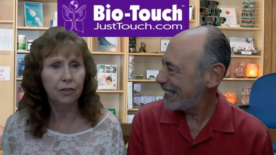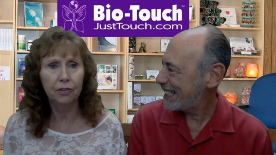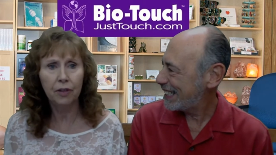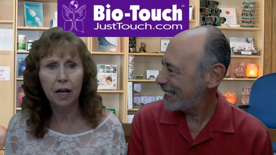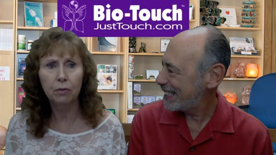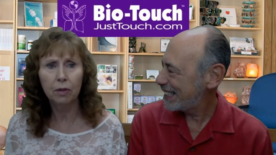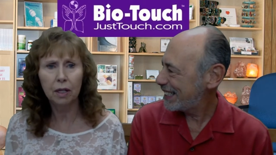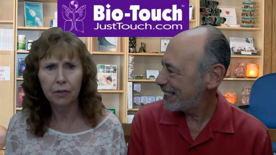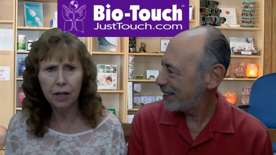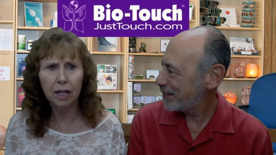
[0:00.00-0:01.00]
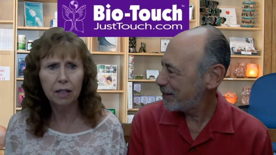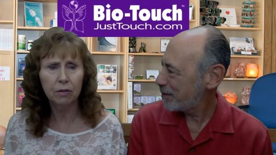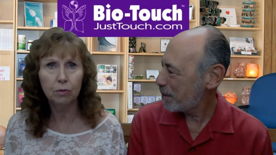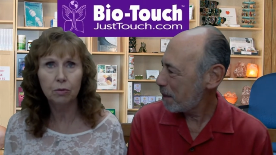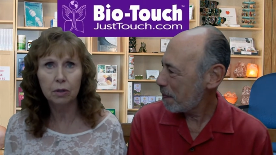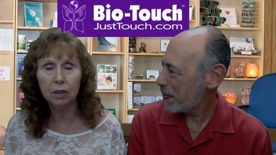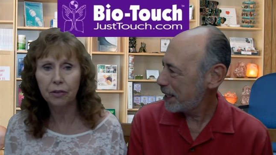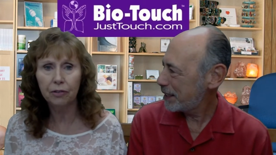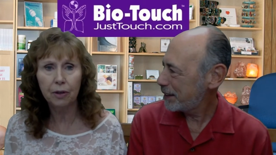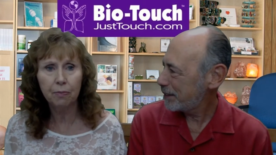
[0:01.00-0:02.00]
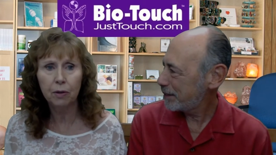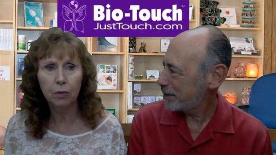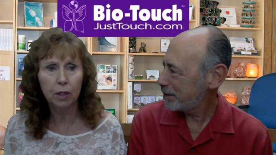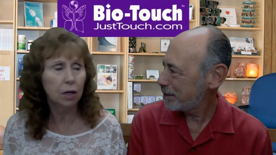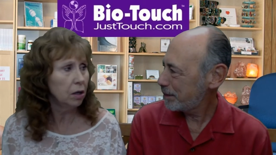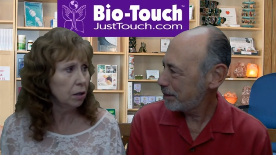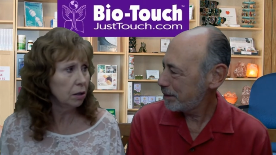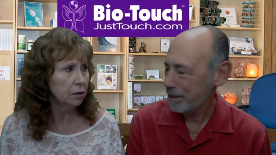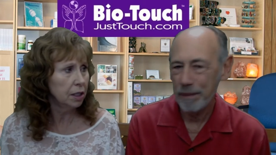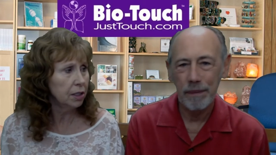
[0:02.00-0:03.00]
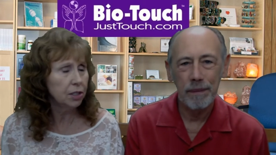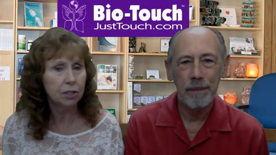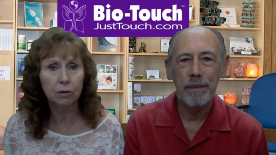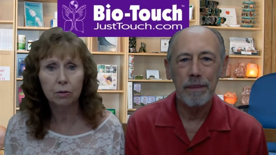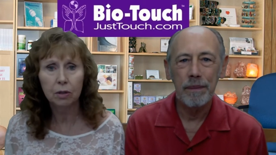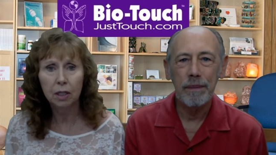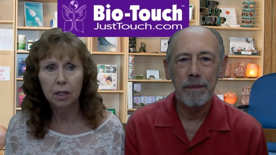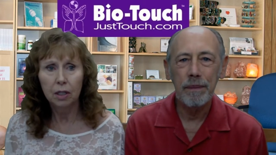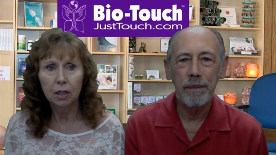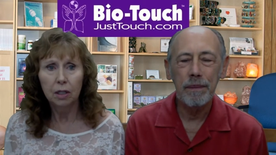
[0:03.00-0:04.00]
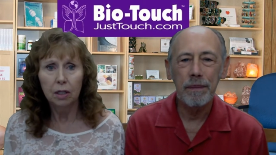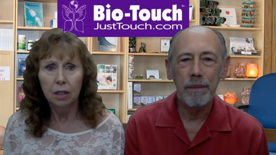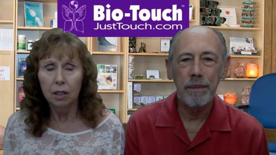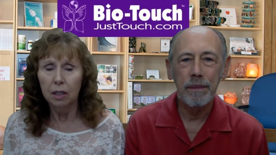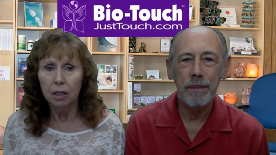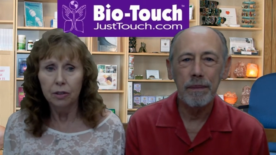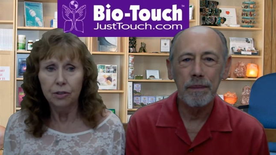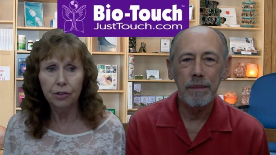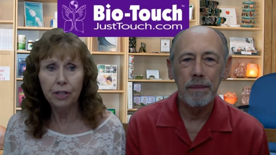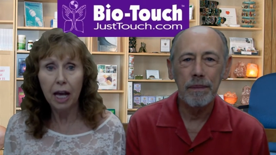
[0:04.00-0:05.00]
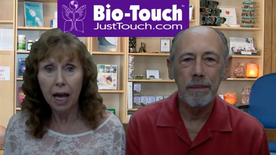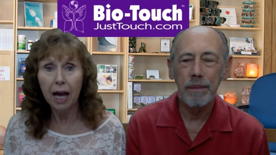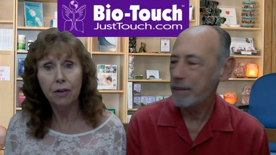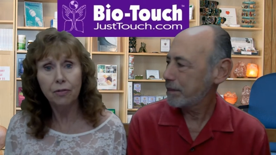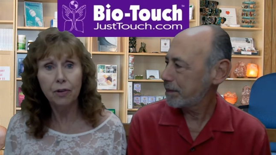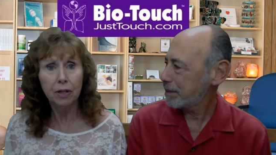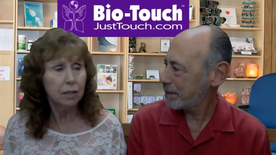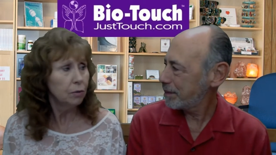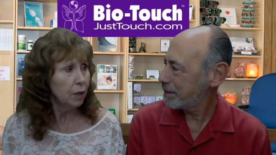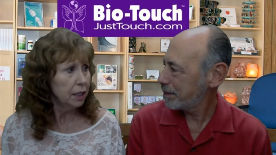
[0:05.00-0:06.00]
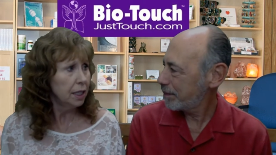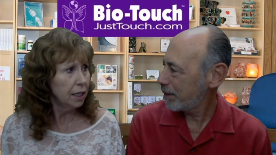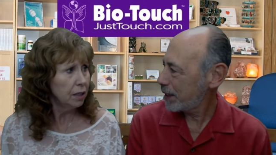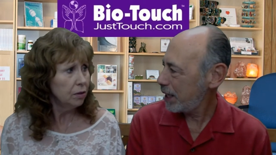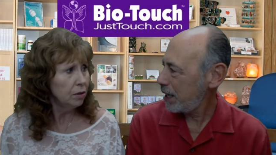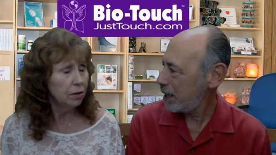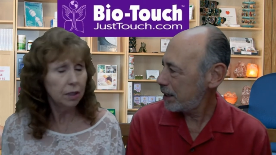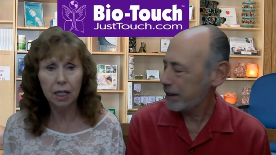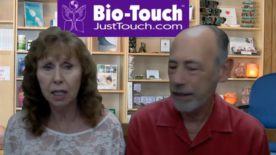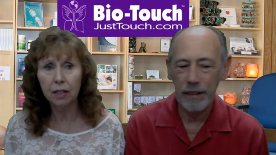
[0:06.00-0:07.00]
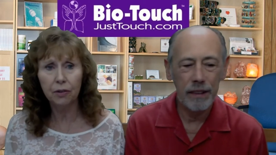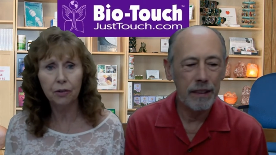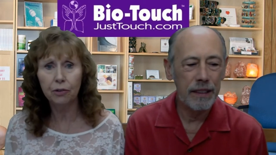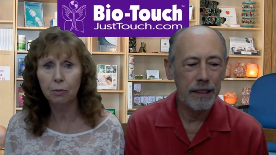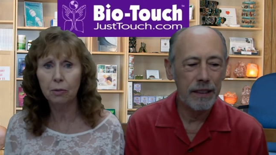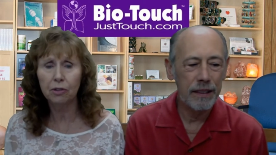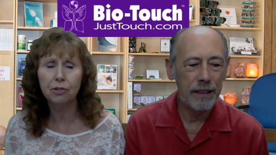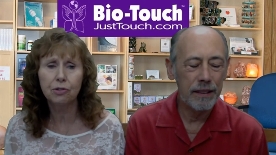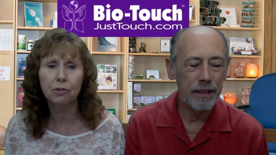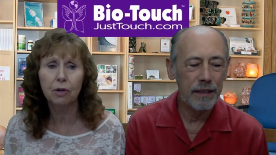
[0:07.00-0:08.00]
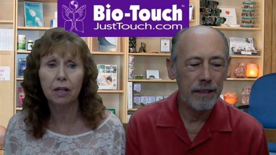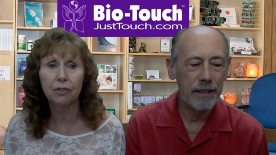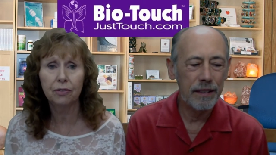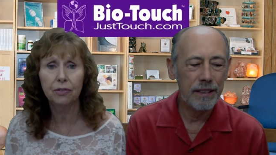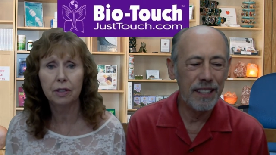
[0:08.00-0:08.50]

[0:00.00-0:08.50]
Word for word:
Speaker 1: is that is that really something we all need to just have right now. Yeah, yeah there's so much stress.